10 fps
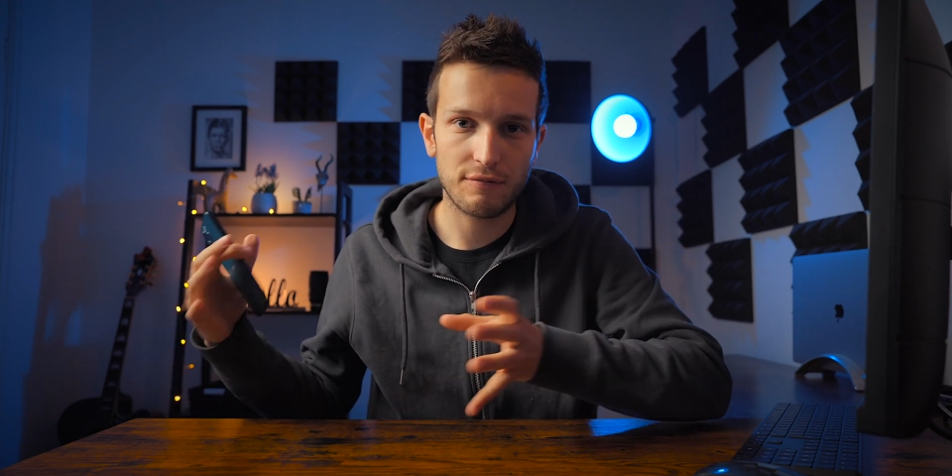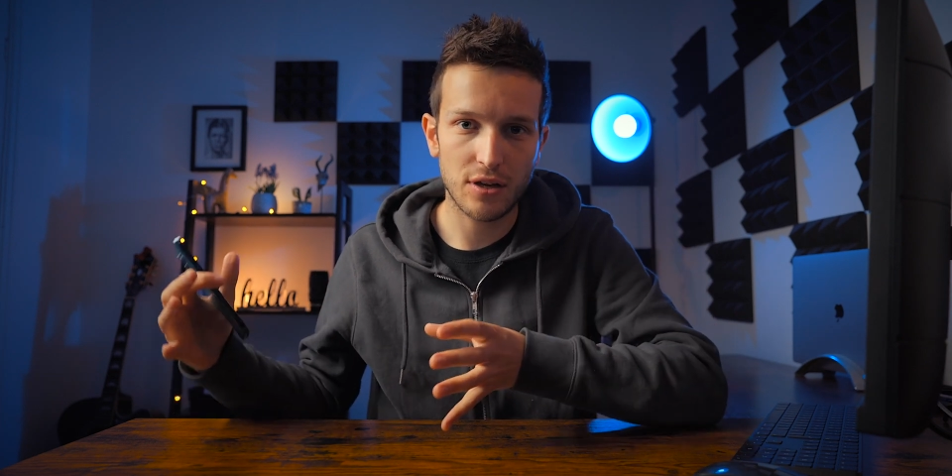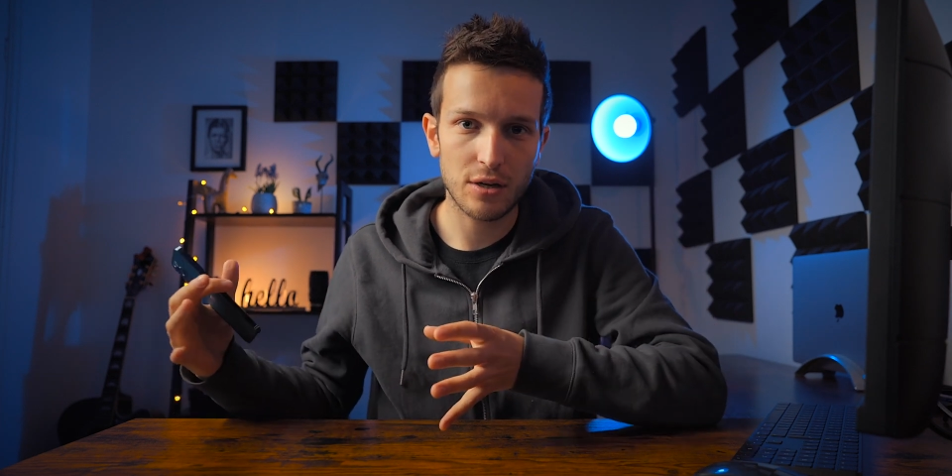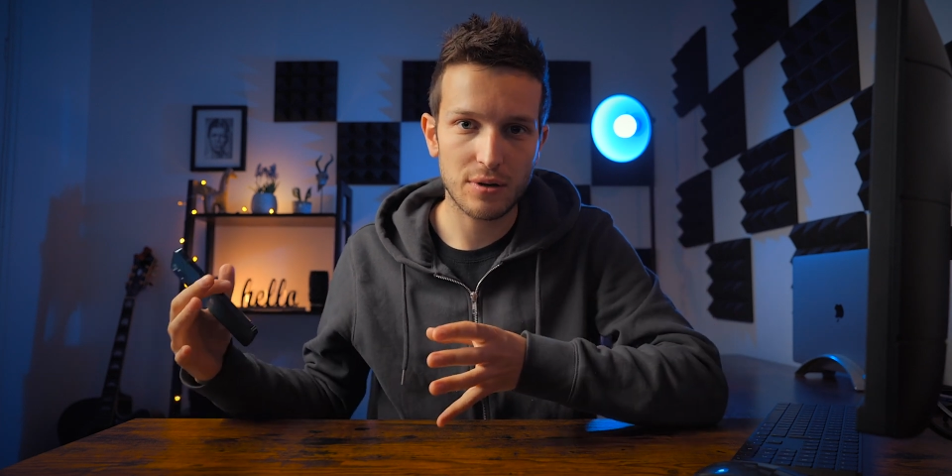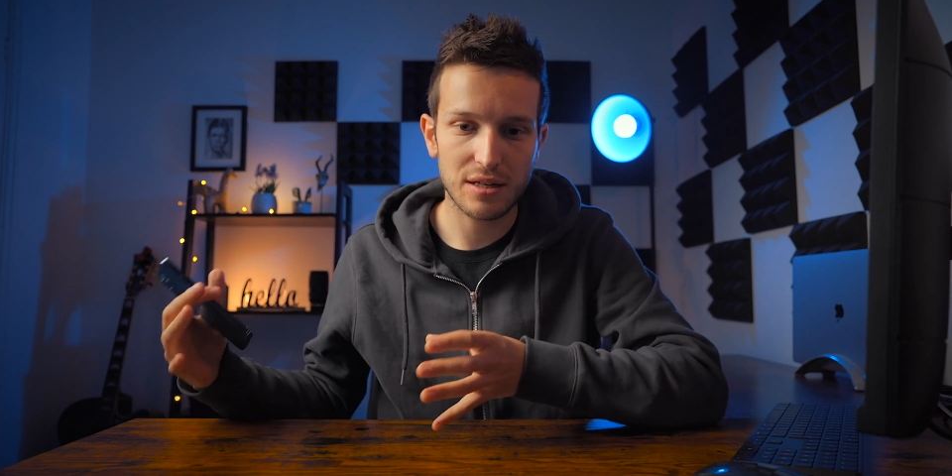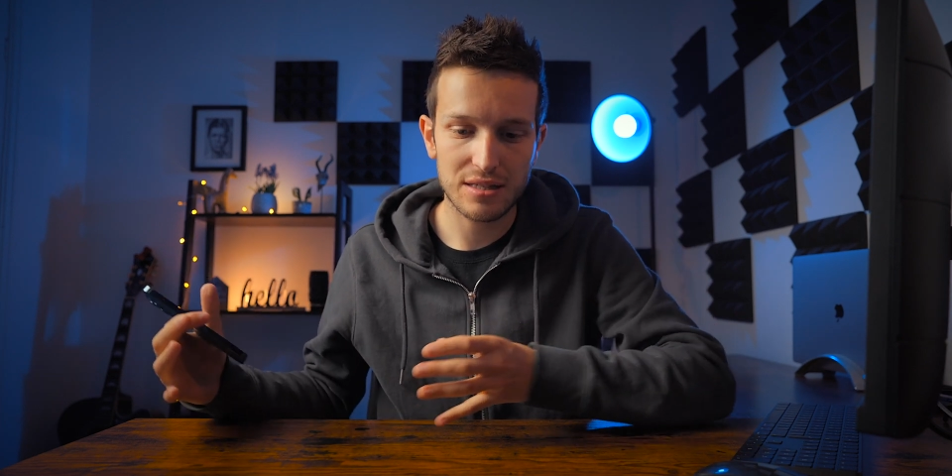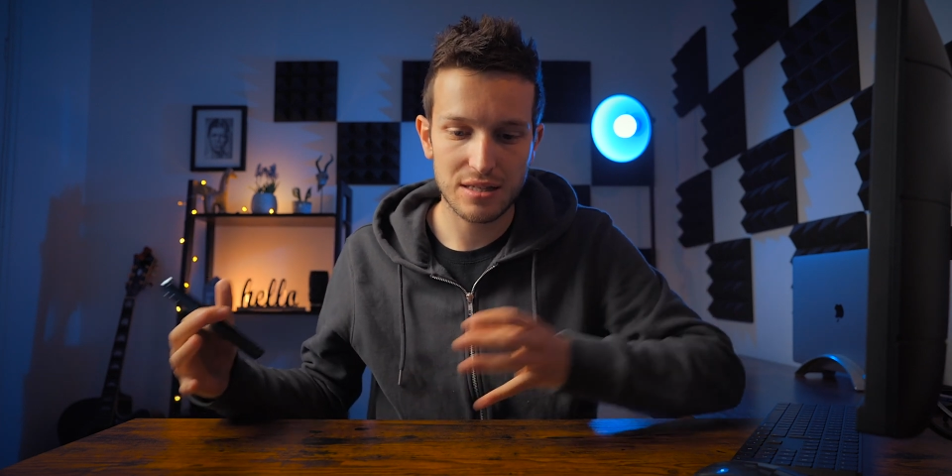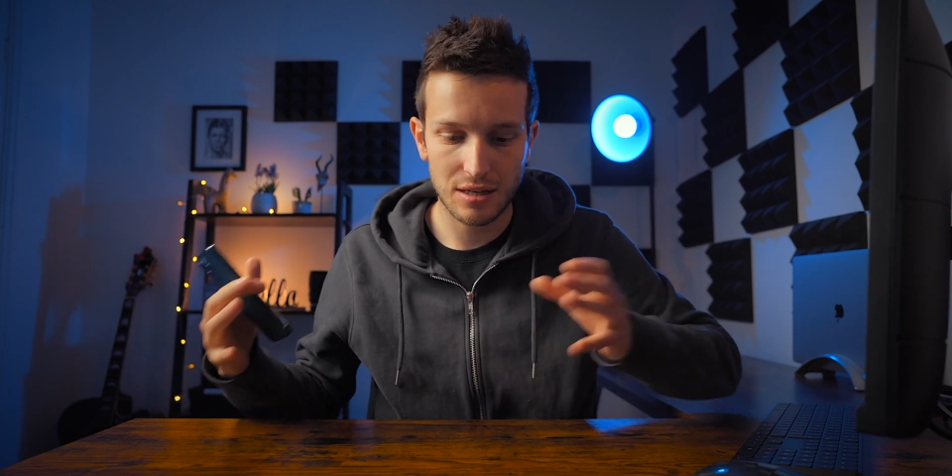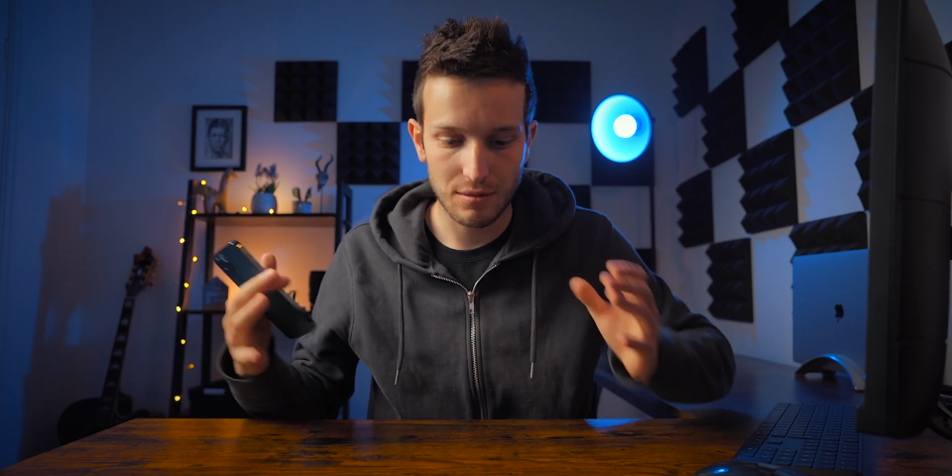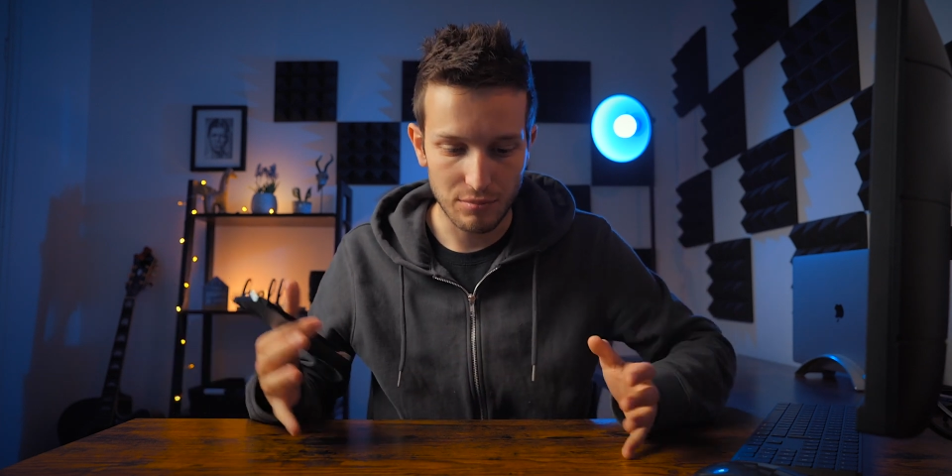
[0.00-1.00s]
video
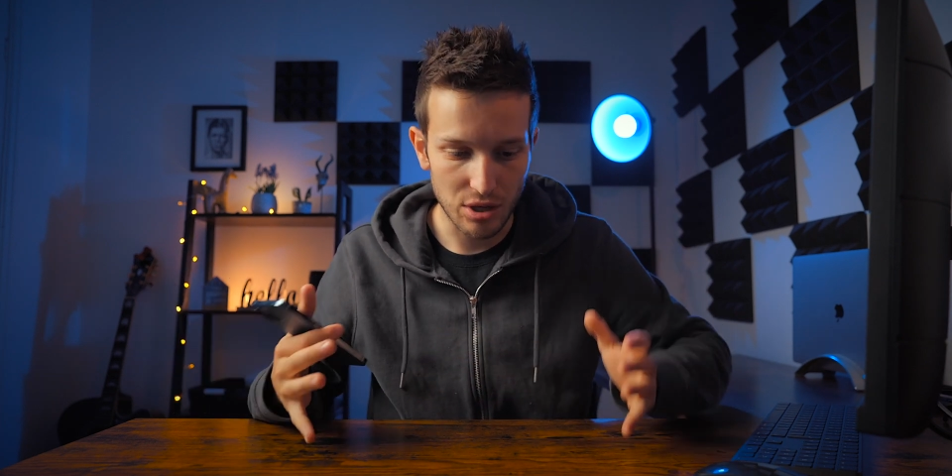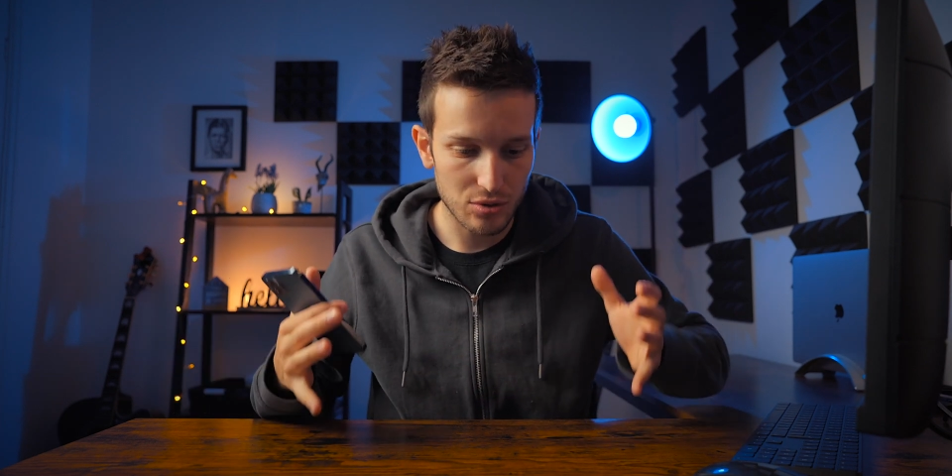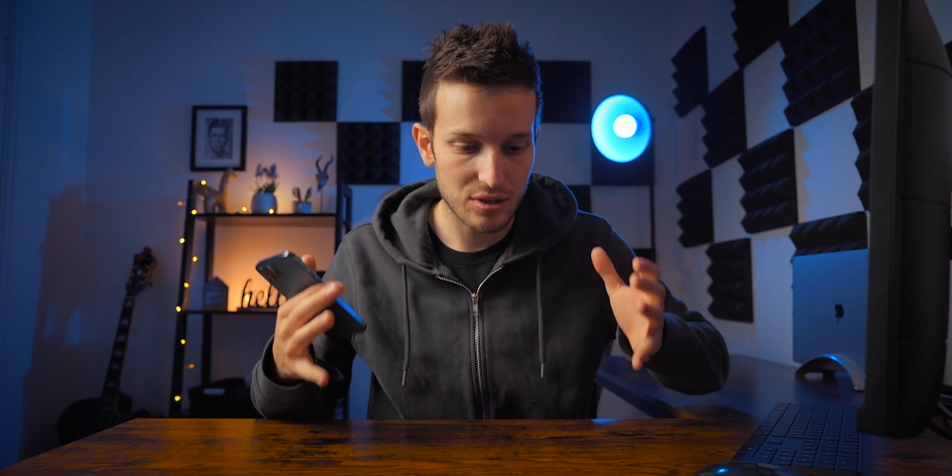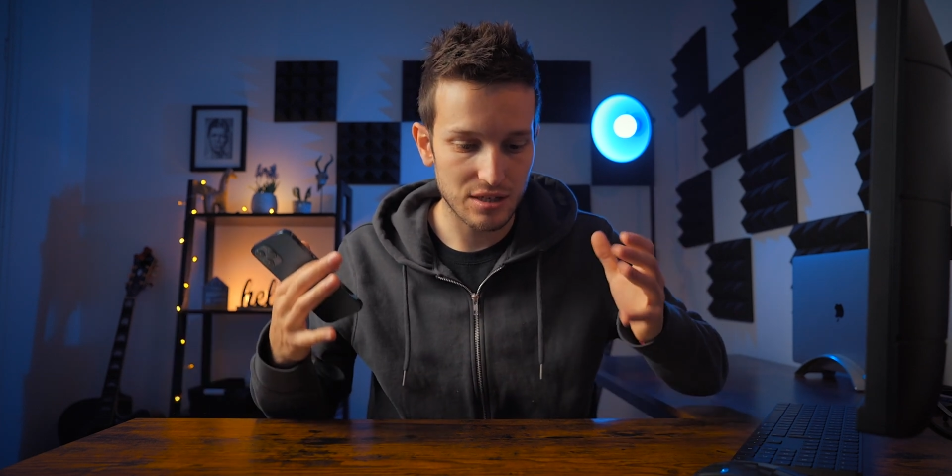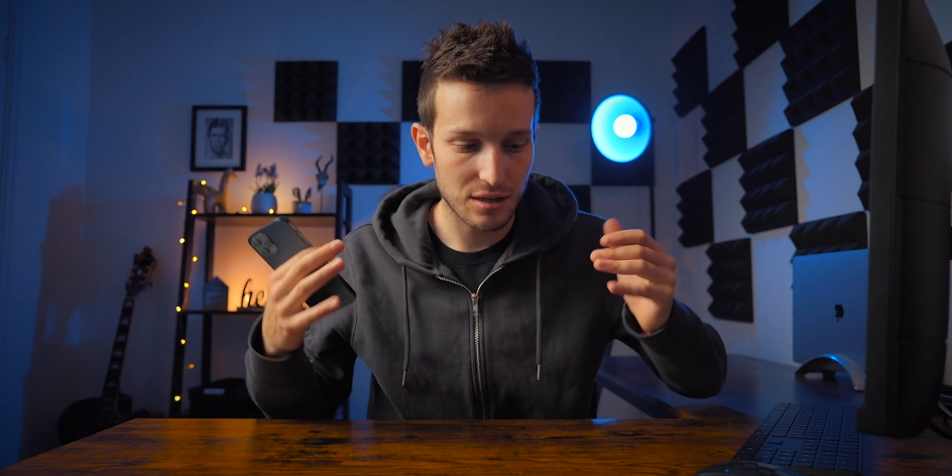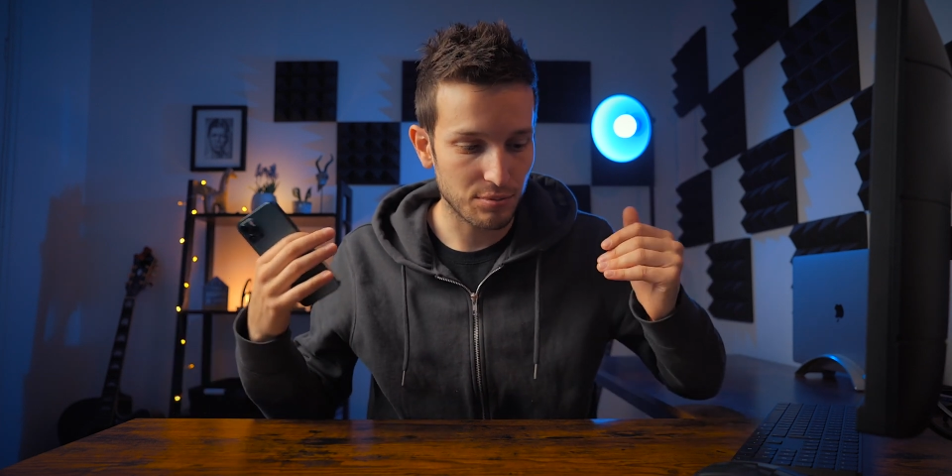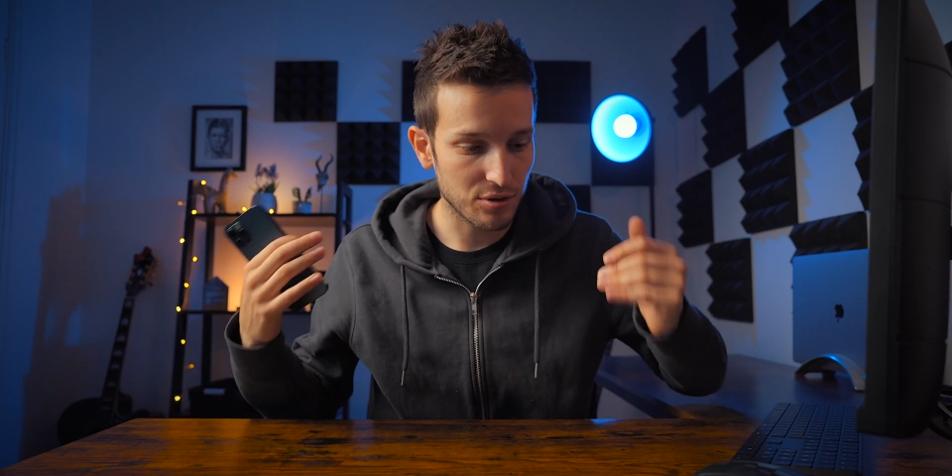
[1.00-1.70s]
editing, music